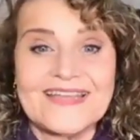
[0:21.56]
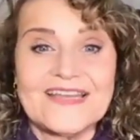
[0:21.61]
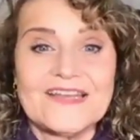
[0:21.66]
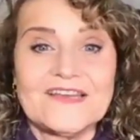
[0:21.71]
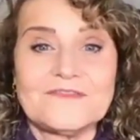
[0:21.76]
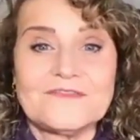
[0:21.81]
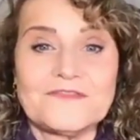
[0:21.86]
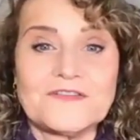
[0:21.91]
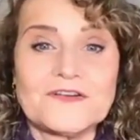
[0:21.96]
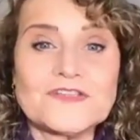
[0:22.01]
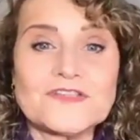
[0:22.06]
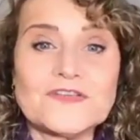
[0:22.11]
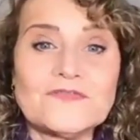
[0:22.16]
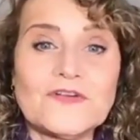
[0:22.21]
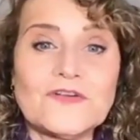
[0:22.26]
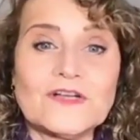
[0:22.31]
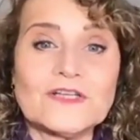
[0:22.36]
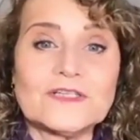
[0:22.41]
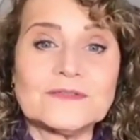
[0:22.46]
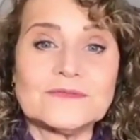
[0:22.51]
First of
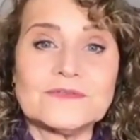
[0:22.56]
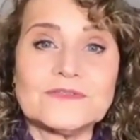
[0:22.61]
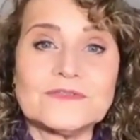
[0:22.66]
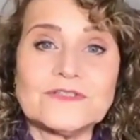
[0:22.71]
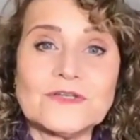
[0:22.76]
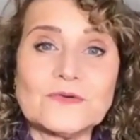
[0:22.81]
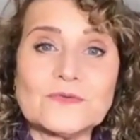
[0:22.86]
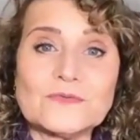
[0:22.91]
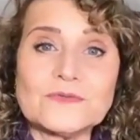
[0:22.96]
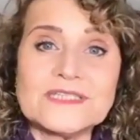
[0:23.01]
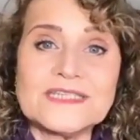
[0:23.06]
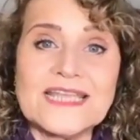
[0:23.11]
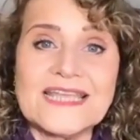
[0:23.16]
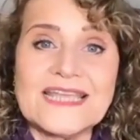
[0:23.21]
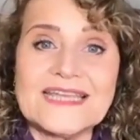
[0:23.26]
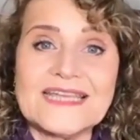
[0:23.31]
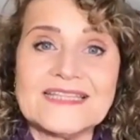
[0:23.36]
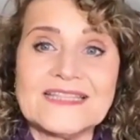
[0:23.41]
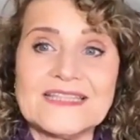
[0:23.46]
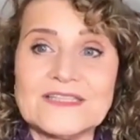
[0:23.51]
all, don't
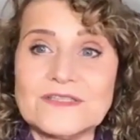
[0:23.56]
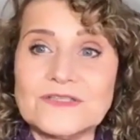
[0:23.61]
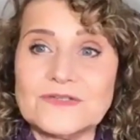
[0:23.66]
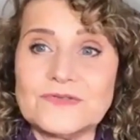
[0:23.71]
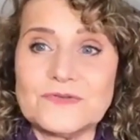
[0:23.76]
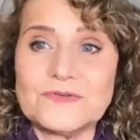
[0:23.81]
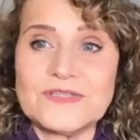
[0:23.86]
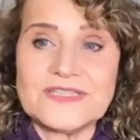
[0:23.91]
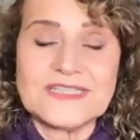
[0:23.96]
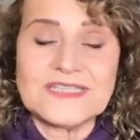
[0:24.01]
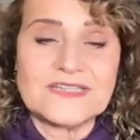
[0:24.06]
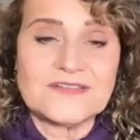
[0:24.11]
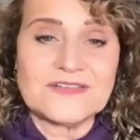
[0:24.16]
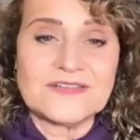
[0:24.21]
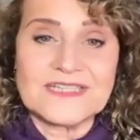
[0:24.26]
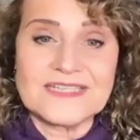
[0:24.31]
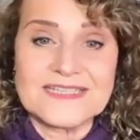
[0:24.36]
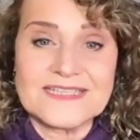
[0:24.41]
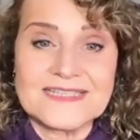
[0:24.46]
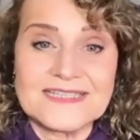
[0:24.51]
take this too
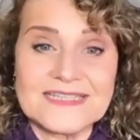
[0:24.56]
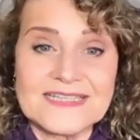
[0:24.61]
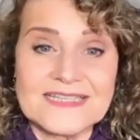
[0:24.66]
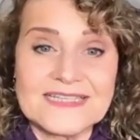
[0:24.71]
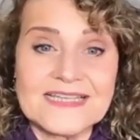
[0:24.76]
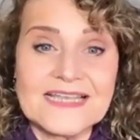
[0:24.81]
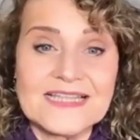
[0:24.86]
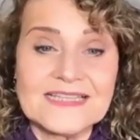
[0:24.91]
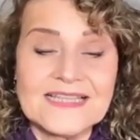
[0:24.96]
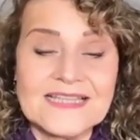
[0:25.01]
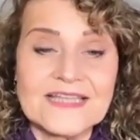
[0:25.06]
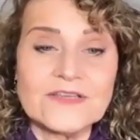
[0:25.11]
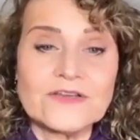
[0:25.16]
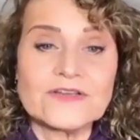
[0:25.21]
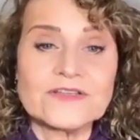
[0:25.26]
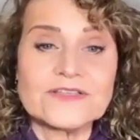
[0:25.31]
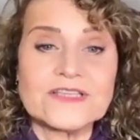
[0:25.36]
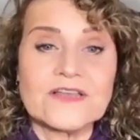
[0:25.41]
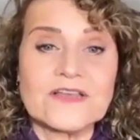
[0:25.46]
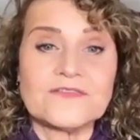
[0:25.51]
seriously. Let
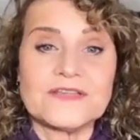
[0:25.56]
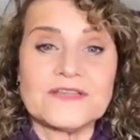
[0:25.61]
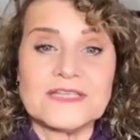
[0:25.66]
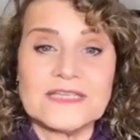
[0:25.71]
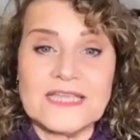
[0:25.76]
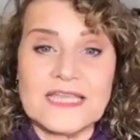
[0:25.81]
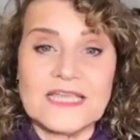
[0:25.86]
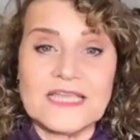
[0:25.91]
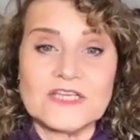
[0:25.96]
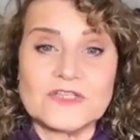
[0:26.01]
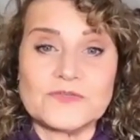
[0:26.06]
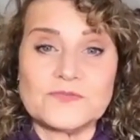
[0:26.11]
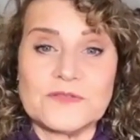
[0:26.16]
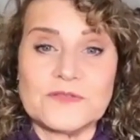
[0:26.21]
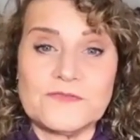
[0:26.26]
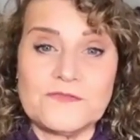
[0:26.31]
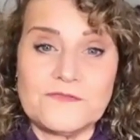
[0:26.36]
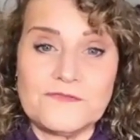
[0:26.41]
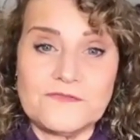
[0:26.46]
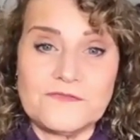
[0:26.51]
yourself engage with
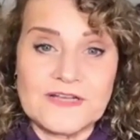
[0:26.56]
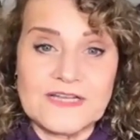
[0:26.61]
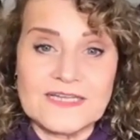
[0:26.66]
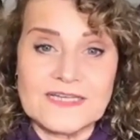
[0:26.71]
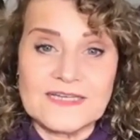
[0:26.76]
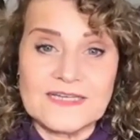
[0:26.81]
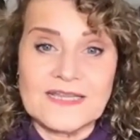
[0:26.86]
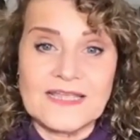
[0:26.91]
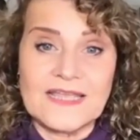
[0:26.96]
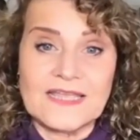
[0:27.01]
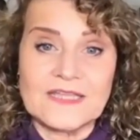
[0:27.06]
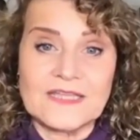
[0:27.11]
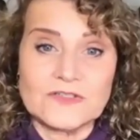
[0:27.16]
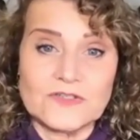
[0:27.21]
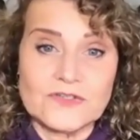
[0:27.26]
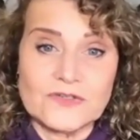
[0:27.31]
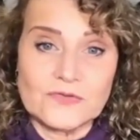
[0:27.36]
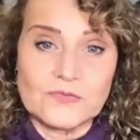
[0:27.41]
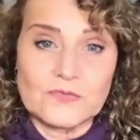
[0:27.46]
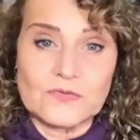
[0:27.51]
fun and
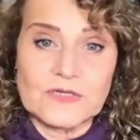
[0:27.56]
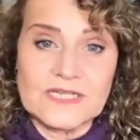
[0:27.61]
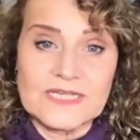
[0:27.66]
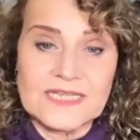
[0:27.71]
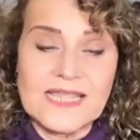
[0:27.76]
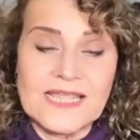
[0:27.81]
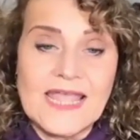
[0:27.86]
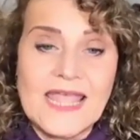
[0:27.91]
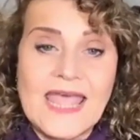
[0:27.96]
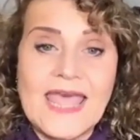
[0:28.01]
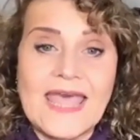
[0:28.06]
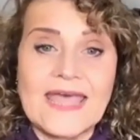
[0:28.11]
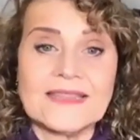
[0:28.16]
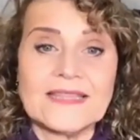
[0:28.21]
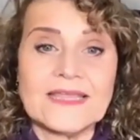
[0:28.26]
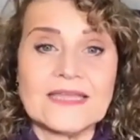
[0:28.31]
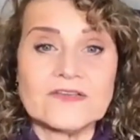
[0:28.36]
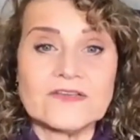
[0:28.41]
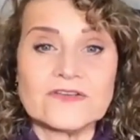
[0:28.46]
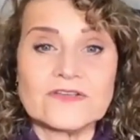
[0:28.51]
joy, and
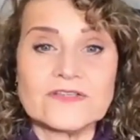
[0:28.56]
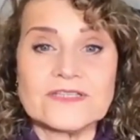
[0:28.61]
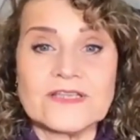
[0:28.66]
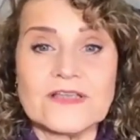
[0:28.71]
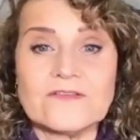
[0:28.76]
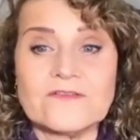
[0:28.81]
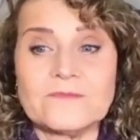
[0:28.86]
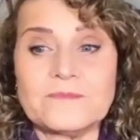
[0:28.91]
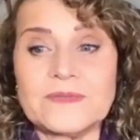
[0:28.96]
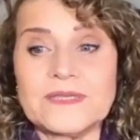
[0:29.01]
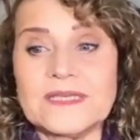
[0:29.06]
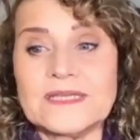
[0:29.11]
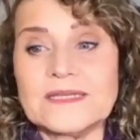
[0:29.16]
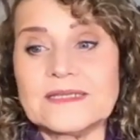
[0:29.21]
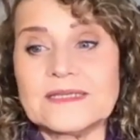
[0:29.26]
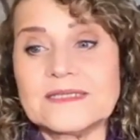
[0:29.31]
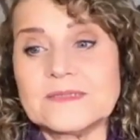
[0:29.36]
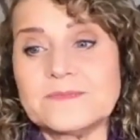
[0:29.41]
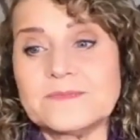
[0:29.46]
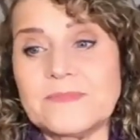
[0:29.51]
let yourself be in a
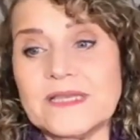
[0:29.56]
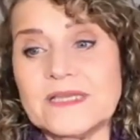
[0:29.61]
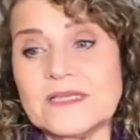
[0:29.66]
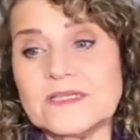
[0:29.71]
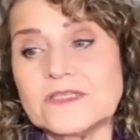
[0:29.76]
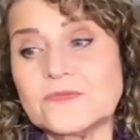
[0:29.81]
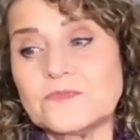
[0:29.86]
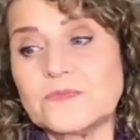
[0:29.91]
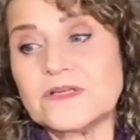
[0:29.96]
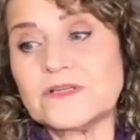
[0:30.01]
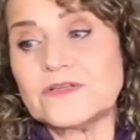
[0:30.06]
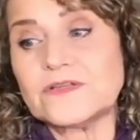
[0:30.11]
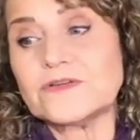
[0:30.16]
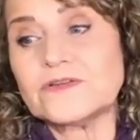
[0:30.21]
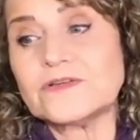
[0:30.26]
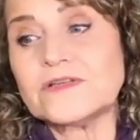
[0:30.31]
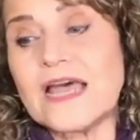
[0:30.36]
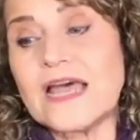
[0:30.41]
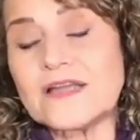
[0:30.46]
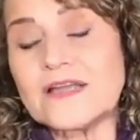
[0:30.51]
space where you're
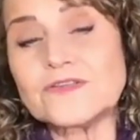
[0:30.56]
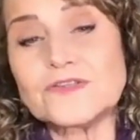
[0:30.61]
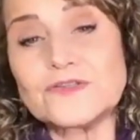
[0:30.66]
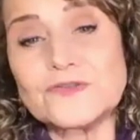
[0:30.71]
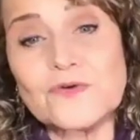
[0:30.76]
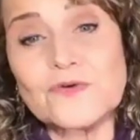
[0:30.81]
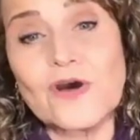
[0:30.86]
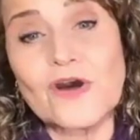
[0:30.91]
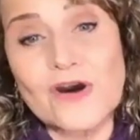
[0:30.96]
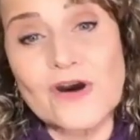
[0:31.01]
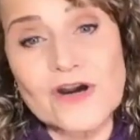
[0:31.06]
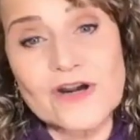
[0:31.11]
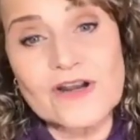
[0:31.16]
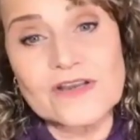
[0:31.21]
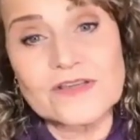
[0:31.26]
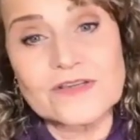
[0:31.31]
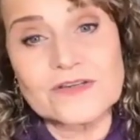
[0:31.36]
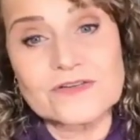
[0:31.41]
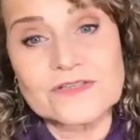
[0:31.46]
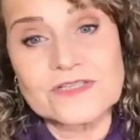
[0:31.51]
not too hard
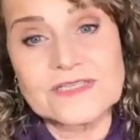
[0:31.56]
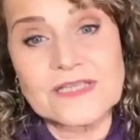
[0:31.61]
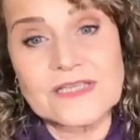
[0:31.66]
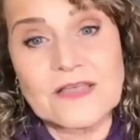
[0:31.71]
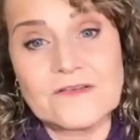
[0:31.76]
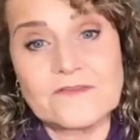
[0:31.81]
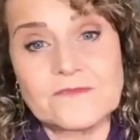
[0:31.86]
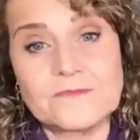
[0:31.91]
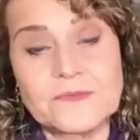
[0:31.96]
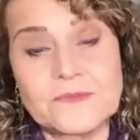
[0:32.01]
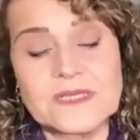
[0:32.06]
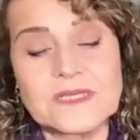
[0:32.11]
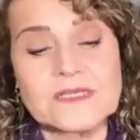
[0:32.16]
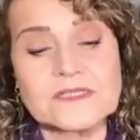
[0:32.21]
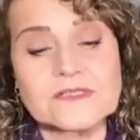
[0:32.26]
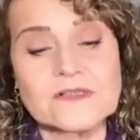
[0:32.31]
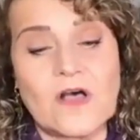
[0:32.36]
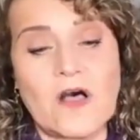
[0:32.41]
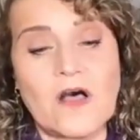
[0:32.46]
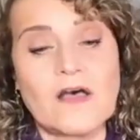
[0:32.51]
on yourself,
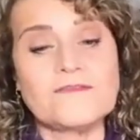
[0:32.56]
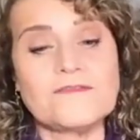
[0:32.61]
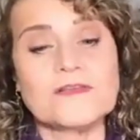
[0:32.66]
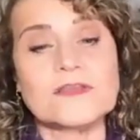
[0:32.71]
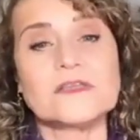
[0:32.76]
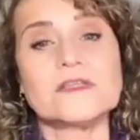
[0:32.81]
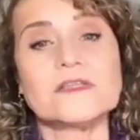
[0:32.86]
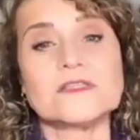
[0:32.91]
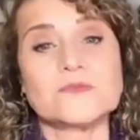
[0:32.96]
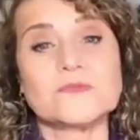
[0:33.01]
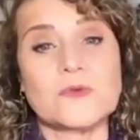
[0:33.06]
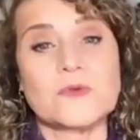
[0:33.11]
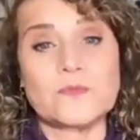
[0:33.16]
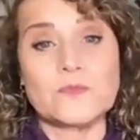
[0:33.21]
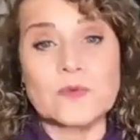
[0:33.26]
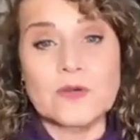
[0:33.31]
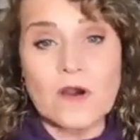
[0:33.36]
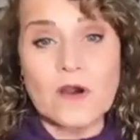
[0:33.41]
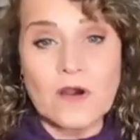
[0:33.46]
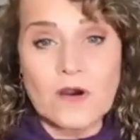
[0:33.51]
because often it's when
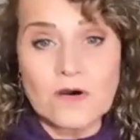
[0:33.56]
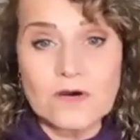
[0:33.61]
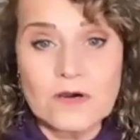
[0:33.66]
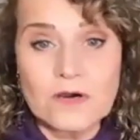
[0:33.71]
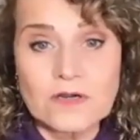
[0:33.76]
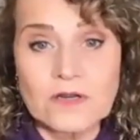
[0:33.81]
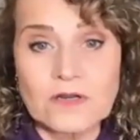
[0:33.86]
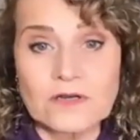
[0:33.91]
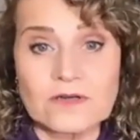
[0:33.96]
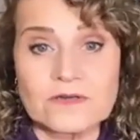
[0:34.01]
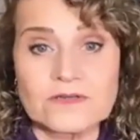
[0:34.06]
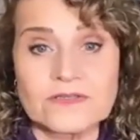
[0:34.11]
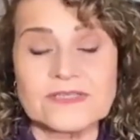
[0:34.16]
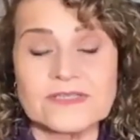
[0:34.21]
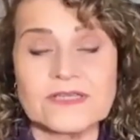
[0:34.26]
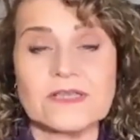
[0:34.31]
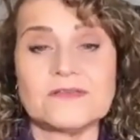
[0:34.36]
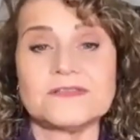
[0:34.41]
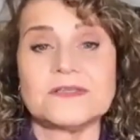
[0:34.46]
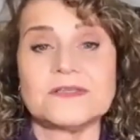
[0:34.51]
we're hard on
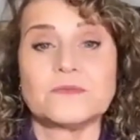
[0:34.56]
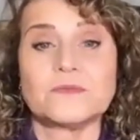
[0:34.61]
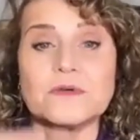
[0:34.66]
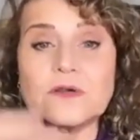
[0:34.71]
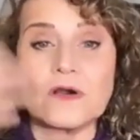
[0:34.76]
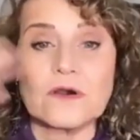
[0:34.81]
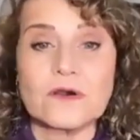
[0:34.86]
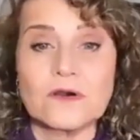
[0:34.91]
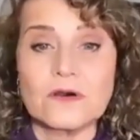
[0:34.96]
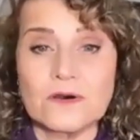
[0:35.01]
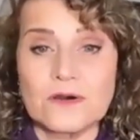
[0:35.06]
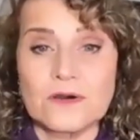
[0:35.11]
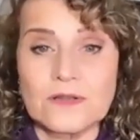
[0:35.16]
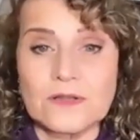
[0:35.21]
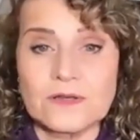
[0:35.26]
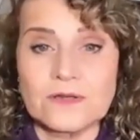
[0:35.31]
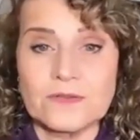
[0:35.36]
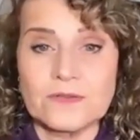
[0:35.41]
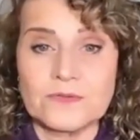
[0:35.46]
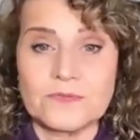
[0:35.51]
ourselves that we're hard
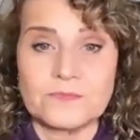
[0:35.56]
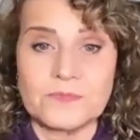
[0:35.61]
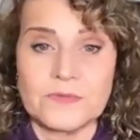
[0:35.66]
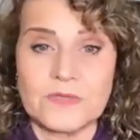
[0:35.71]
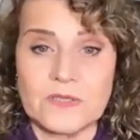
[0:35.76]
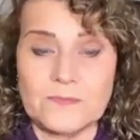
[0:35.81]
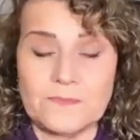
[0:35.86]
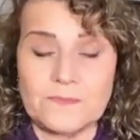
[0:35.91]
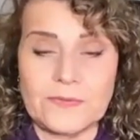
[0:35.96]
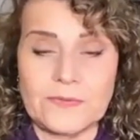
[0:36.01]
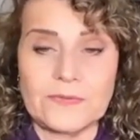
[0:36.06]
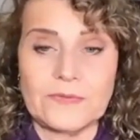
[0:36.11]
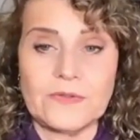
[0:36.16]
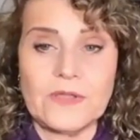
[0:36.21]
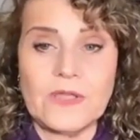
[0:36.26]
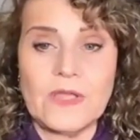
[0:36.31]
on other people.